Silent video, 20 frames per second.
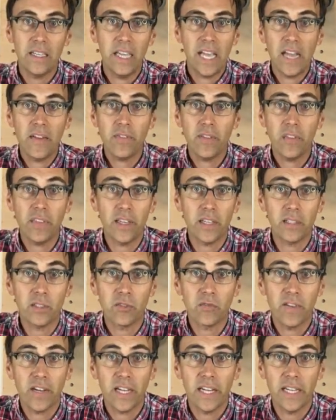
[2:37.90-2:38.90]
Everything
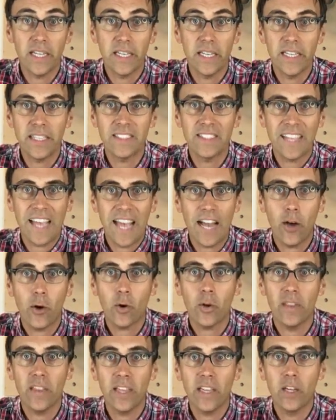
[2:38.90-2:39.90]
is fine. It's how
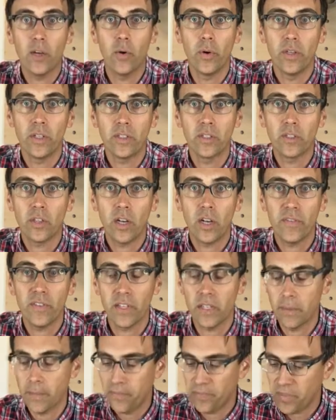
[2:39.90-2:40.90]
are they going to solve
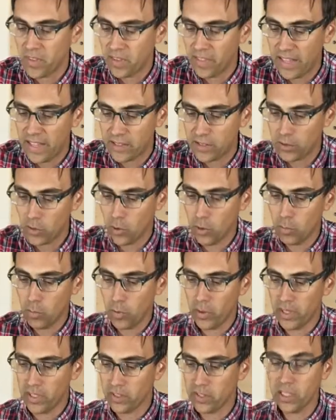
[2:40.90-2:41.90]
it? That's the whole
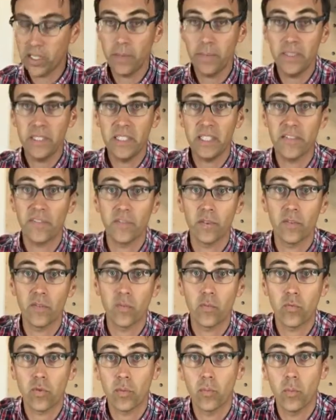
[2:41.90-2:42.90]
point. It's gonna be different
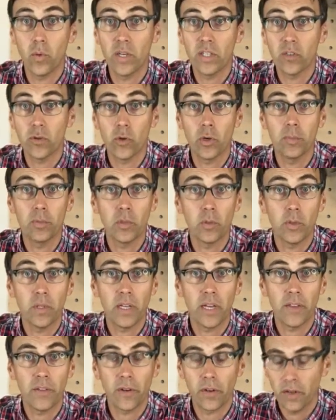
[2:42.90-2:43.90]
from one group to
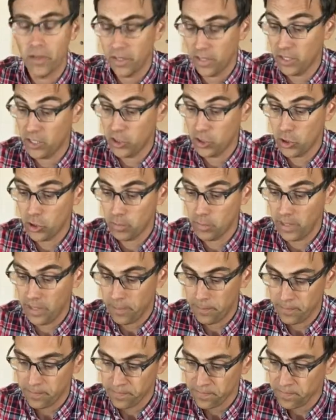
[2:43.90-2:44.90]
another, and it should
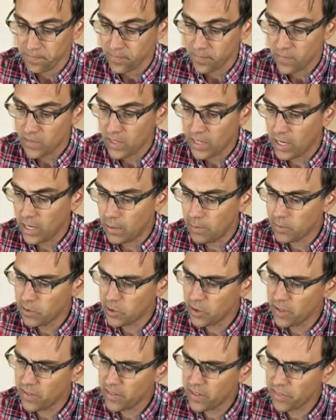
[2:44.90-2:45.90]
be.
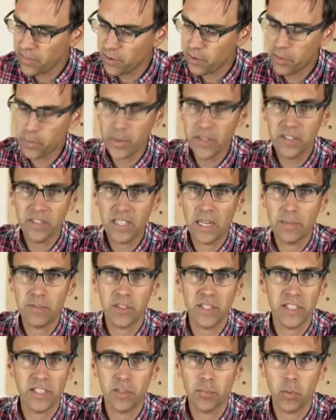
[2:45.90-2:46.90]
So they've got their 3
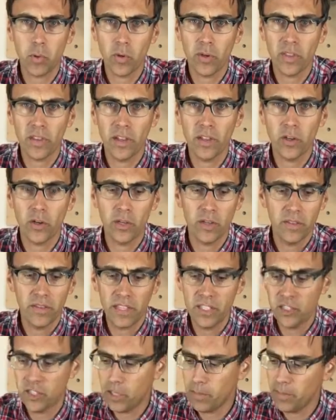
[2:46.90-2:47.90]
steps. They explore and they learn,
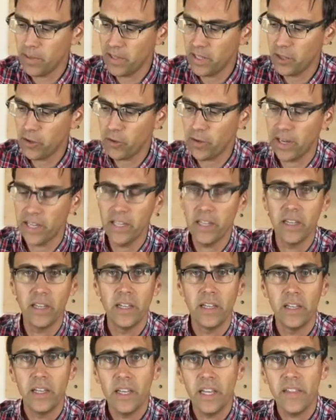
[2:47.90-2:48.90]
they jump and they create,
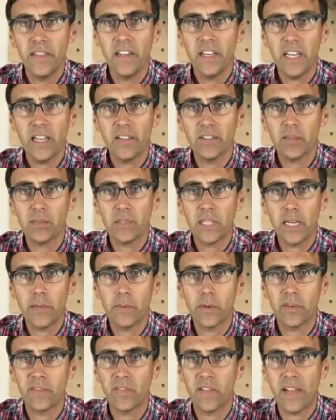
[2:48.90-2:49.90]
and then you have some time
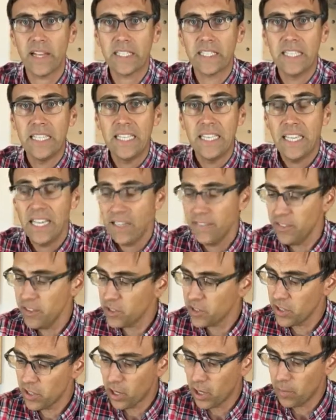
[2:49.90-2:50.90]
to reflect. And
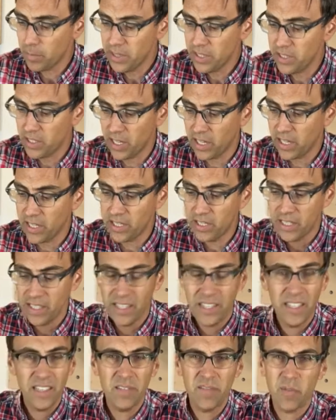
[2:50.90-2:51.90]
this could all be done
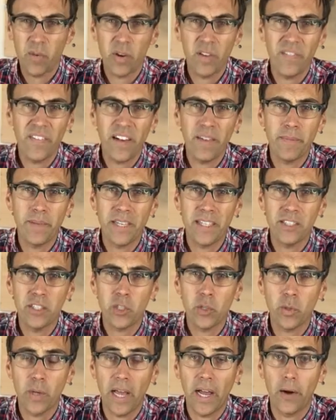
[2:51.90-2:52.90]
in 45 minutes
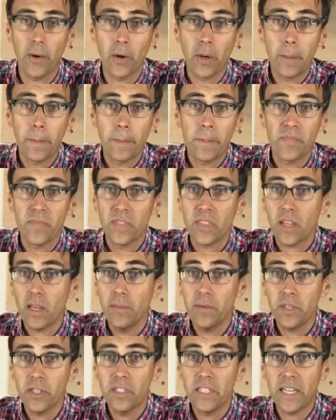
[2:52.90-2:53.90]
to an hour.
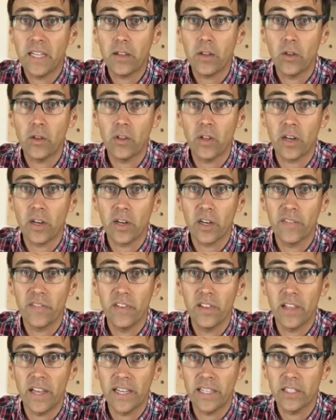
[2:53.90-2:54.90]
You could take a little longer if
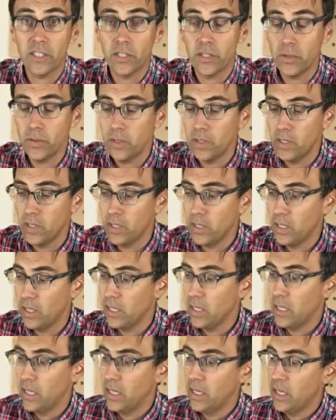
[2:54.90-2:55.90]
you'd like to.
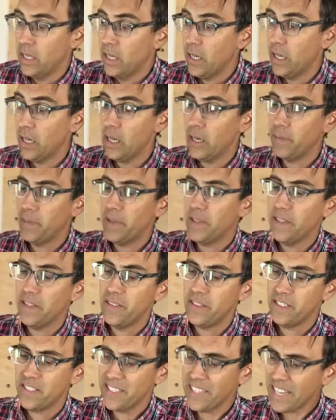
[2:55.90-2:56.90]
The
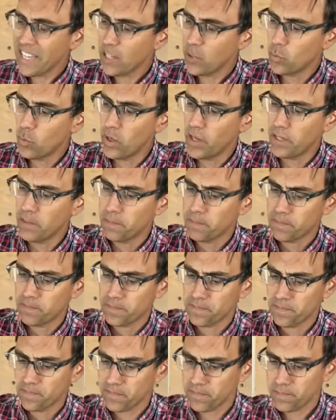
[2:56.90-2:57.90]
second one,
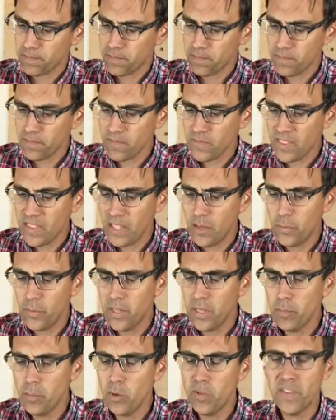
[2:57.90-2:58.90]

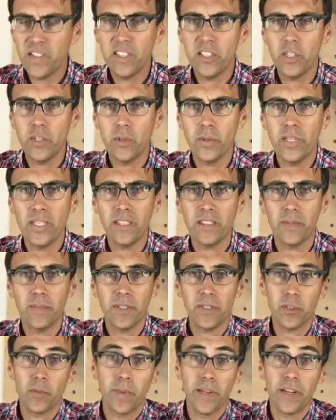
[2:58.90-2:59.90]
when you move into, is
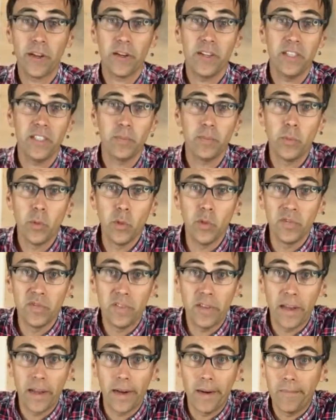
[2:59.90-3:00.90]
Mr. Maker. He's
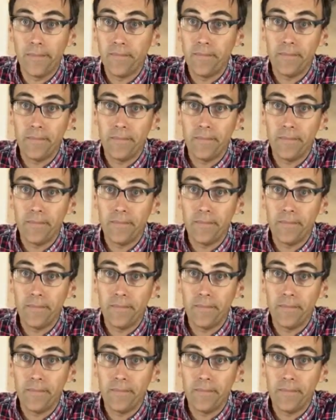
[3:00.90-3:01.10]
moved now.